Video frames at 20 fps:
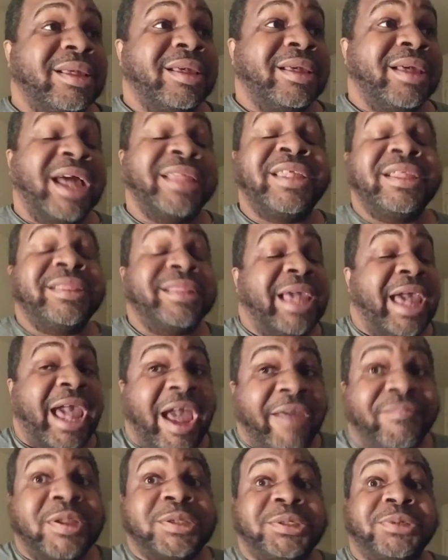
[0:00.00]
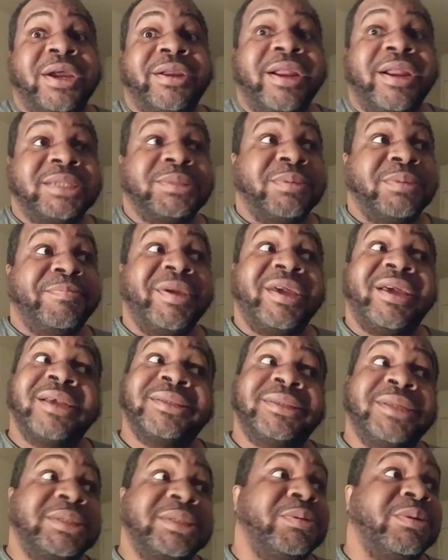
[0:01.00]
I think they had to try next week because
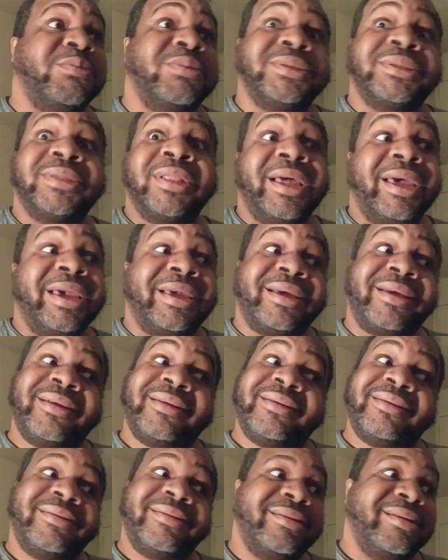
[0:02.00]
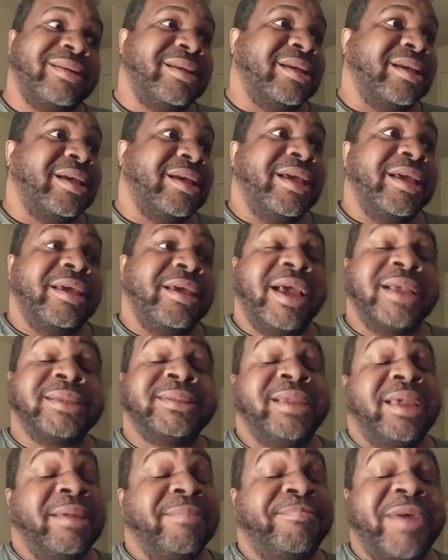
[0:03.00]
this week was like, as
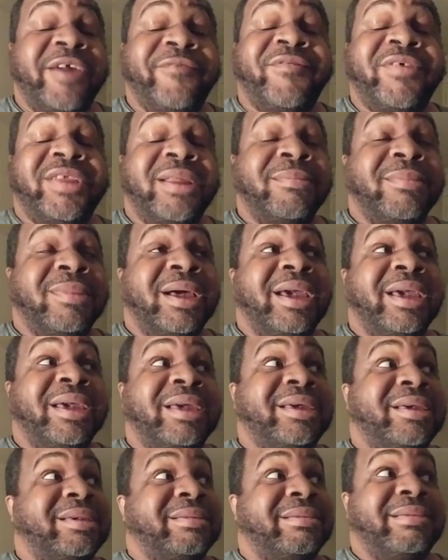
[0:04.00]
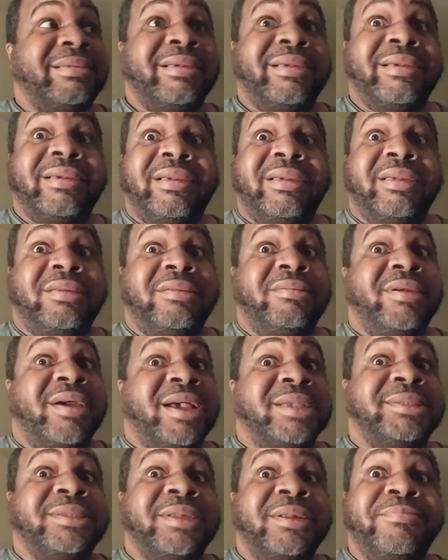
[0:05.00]
an Impact fan, I'm like, you
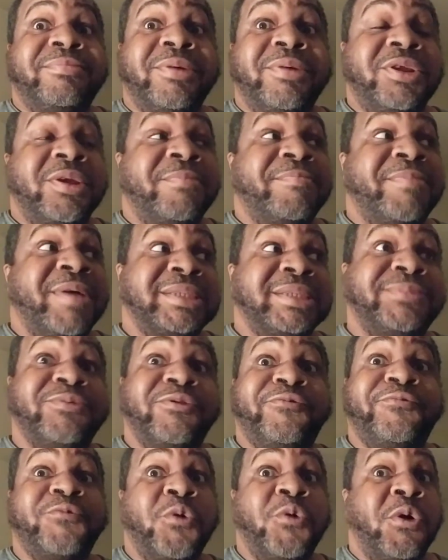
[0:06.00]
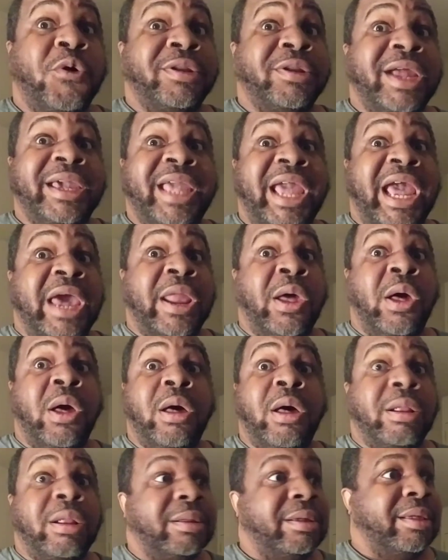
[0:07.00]
guys didn't put your best foot forward like at
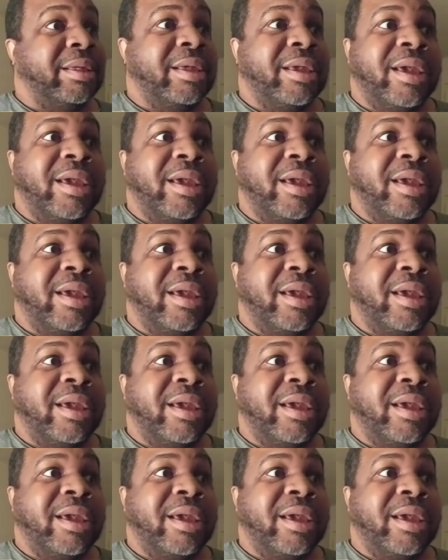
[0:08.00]
all.